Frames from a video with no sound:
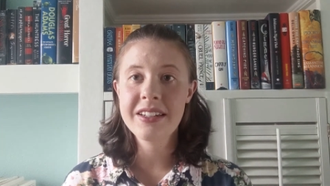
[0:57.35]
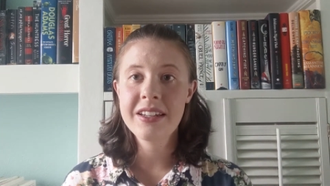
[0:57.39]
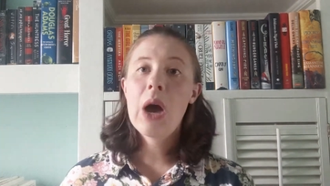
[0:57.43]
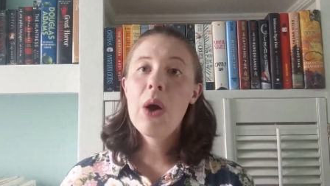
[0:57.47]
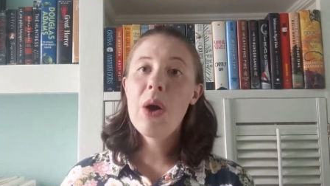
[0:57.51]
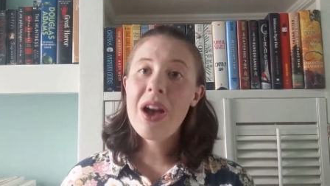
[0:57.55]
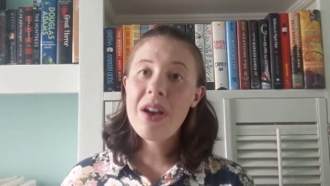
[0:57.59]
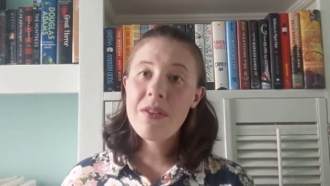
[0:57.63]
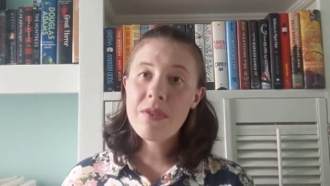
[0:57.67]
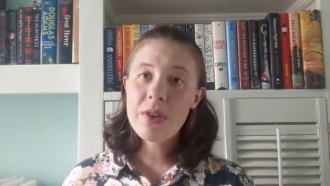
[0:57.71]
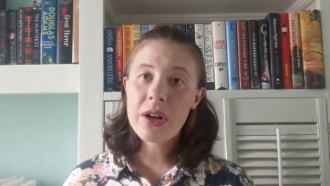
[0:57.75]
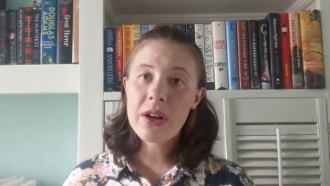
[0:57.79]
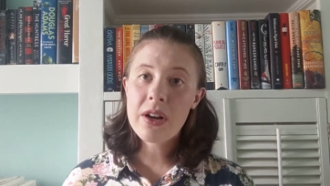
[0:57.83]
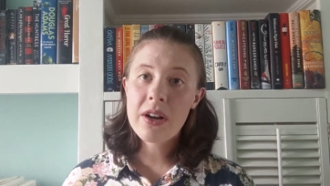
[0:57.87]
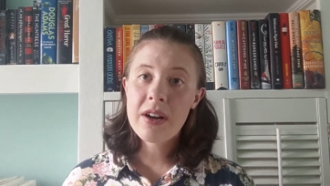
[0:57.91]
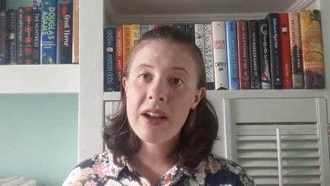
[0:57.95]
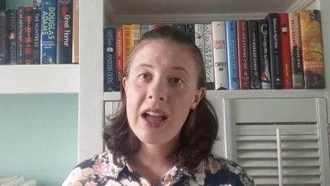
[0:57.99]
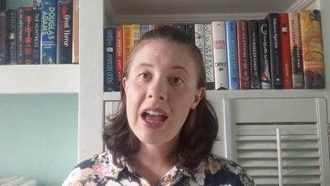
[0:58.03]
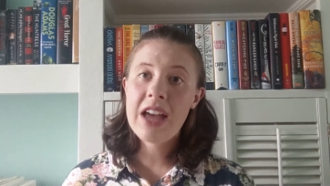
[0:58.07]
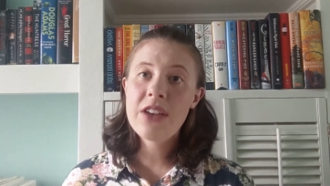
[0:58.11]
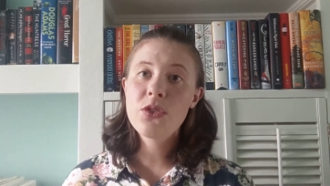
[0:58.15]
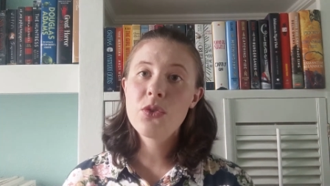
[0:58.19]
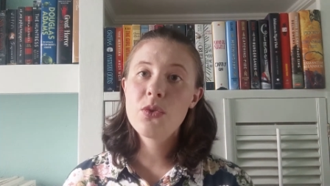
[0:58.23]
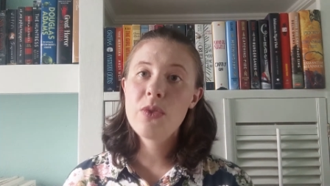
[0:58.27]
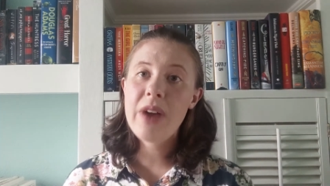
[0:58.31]
However,
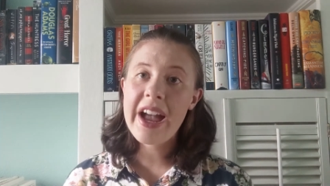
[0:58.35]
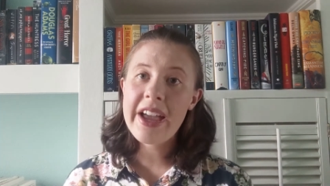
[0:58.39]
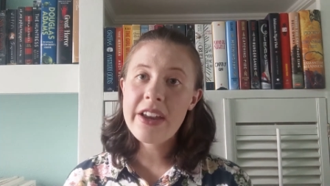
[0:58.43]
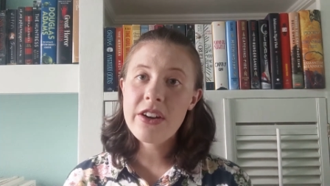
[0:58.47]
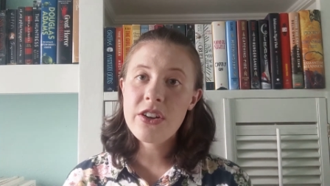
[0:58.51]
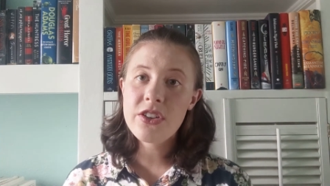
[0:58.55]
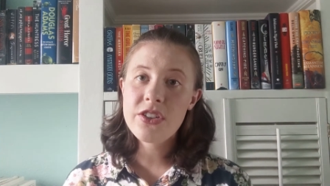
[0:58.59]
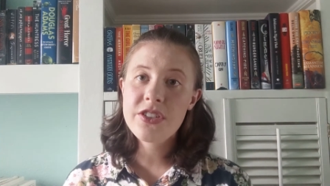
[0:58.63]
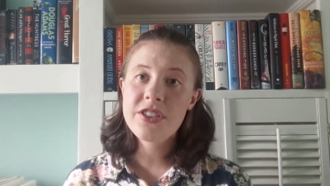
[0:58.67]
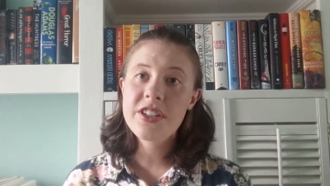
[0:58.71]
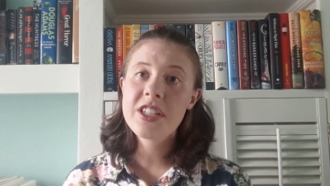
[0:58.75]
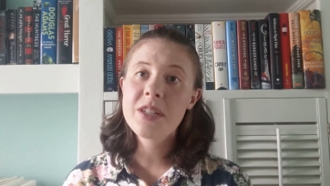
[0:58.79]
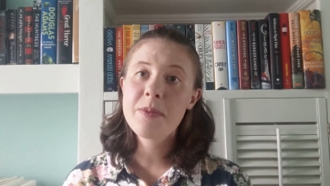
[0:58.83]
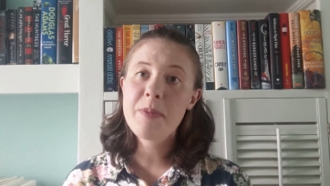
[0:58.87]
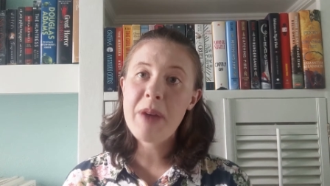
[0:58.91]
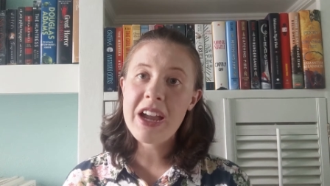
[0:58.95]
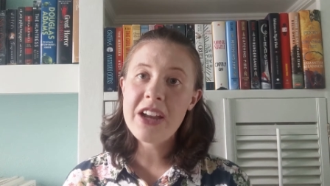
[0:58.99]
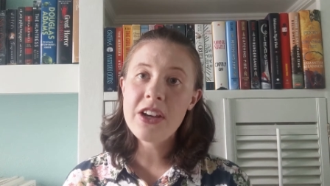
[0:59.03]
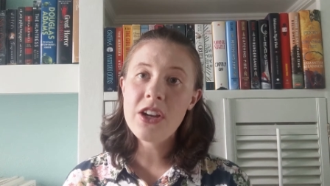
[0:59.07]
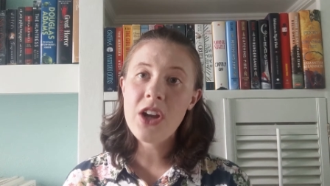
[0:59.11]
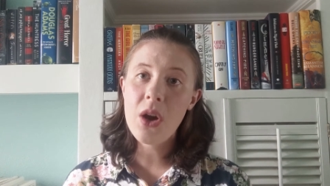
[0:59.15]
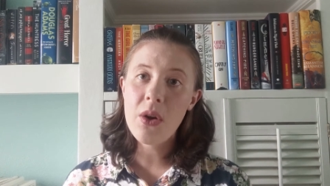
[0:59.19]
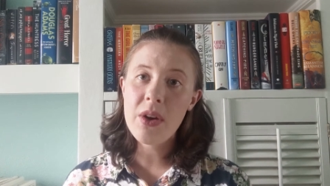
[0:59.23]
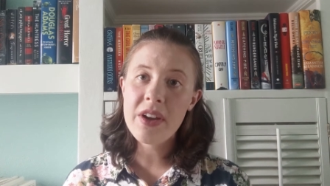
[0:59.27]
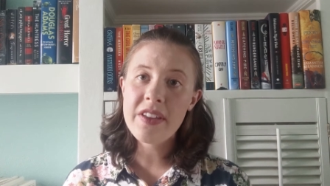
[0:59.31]
as writers,
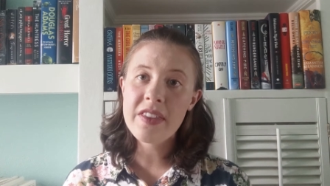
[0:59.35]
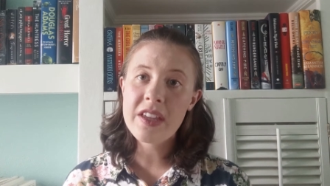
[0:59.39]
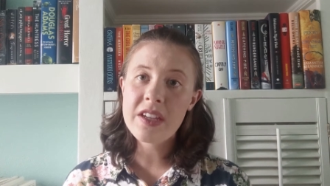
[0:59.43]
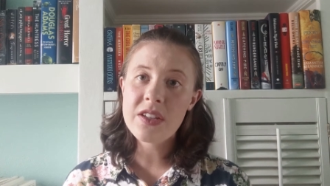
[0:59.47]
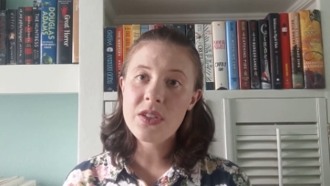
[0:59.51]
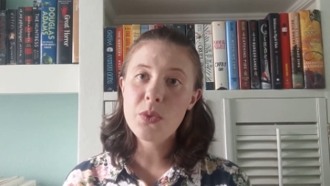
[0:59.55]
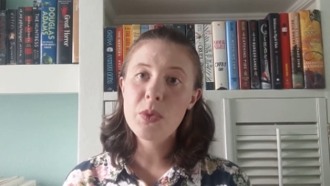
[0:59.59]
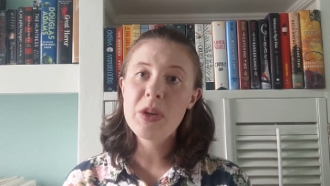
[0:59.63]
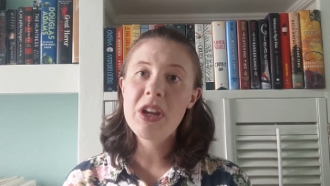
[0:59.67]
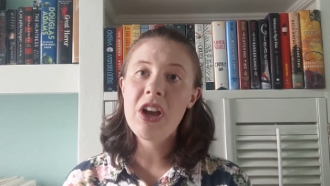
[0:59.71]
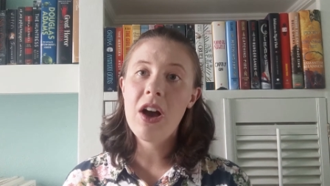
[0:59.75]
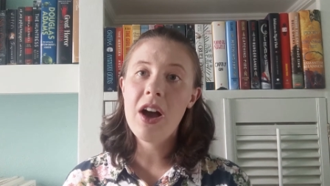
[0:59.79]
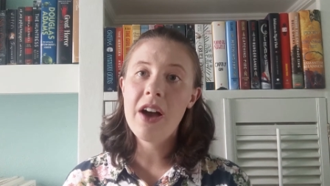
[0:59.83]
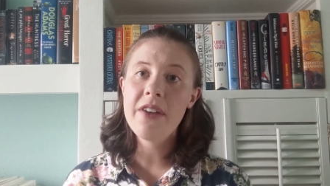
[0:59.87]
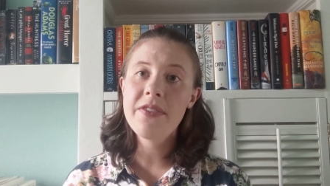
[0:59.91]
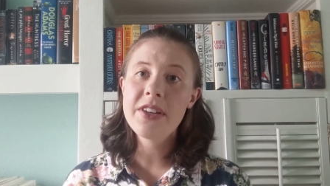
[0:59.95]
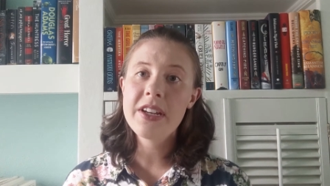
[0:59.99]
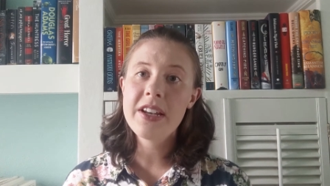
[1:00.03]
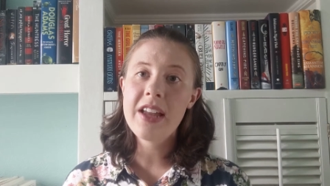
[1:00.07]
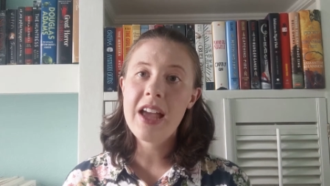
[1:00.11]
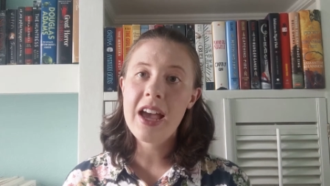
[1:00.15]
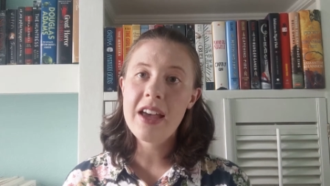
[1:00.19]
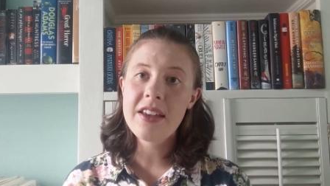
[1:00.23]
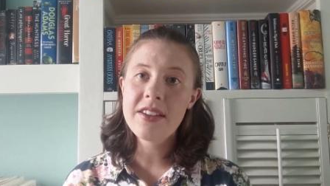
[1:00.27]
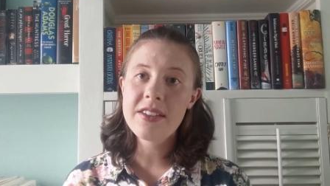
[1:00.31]
despite knowing this, we
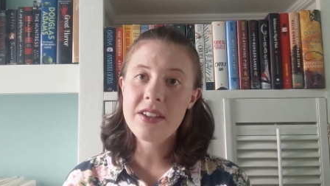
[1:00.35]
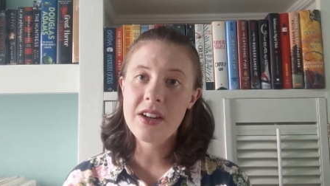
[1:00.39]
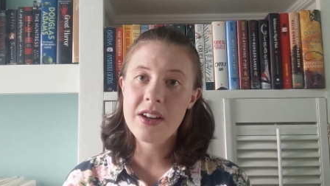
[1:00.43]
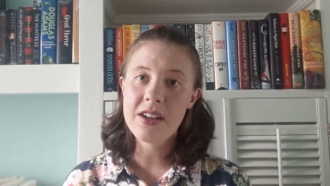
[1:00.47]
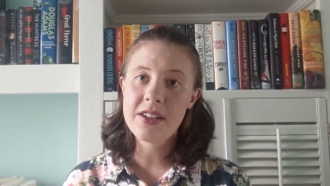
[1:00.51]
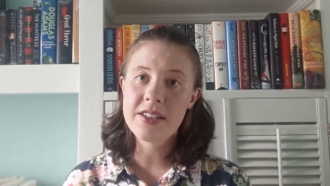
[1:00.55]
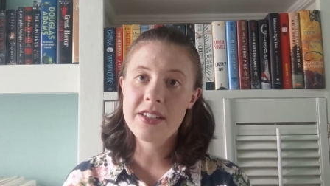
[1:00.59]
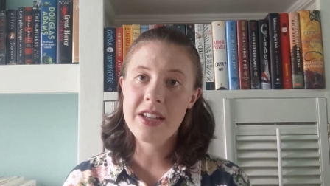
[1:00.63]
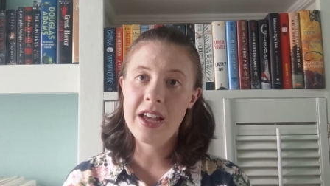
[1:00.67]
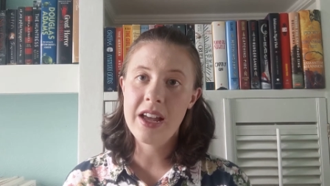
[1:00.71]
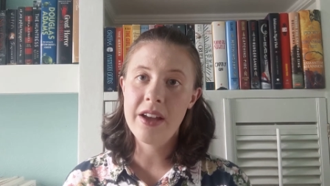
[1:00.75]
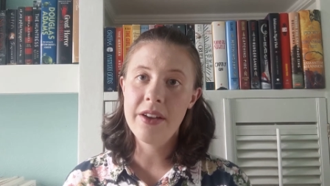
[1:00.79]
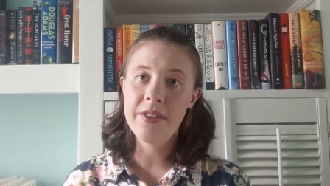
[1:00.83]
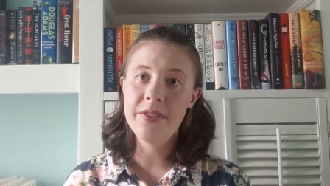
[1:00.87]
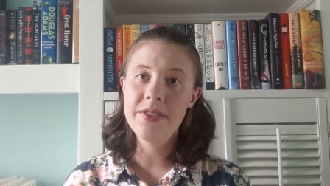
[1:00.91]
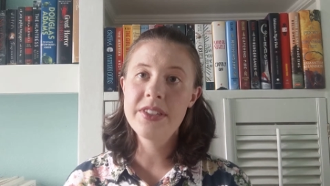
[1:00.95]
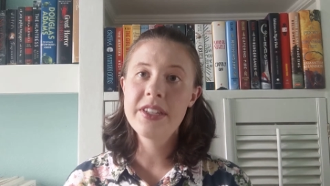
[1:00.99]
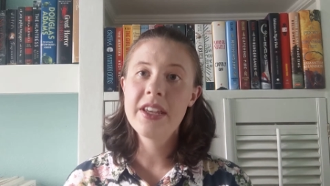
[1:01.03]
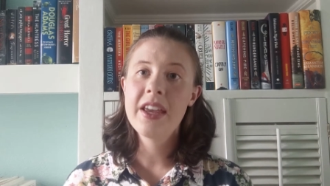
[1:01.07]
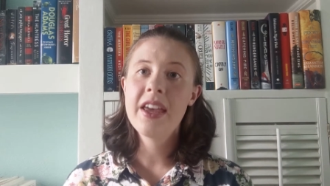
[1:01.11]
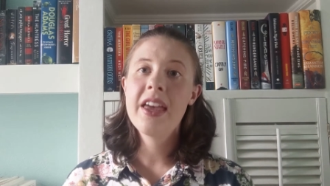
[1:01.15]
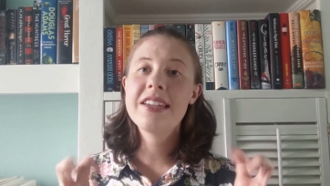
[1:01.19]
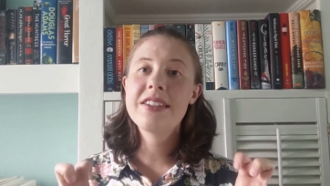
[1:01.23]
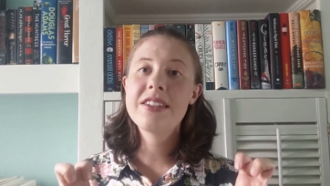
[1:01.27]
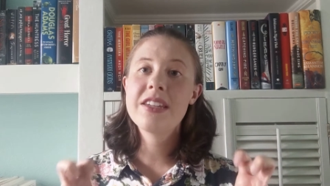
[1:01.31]
often ask
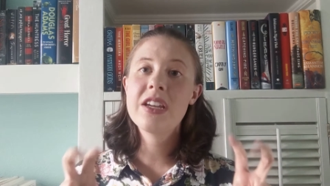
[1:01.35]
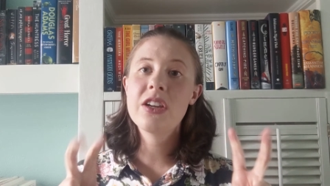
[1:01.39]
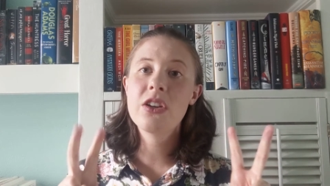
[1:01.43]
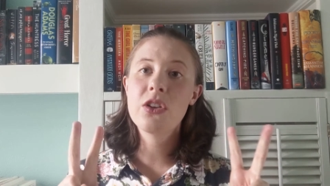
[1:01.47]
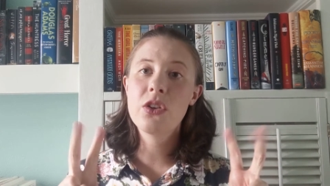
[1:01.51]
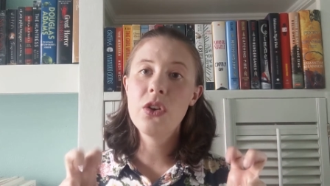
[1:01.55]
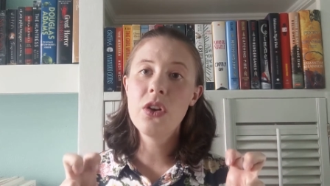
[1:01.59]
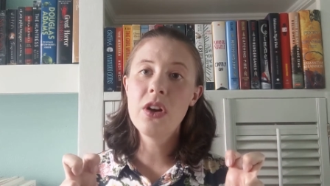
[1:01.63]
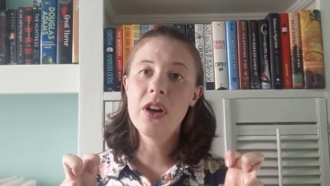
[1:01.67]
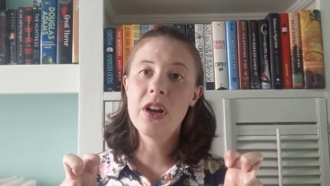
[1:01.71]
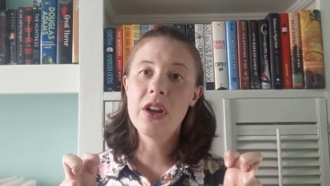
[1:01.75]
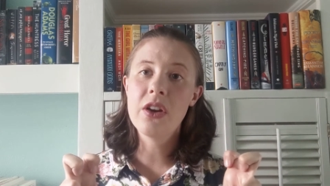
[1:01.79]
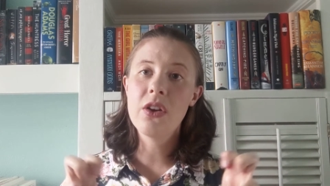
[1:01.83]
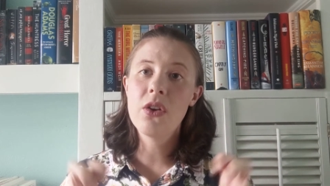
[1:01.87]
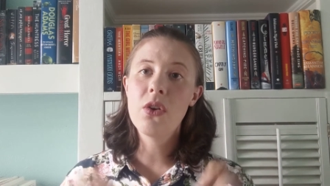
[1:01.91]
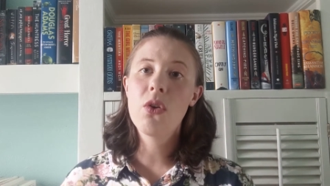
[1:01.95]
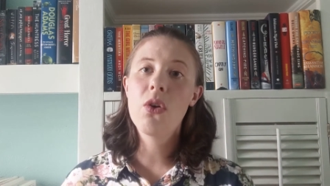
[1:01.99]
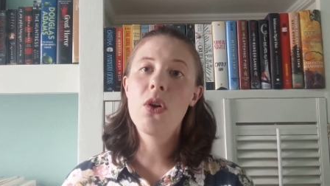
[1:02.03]
ourselves, is it good?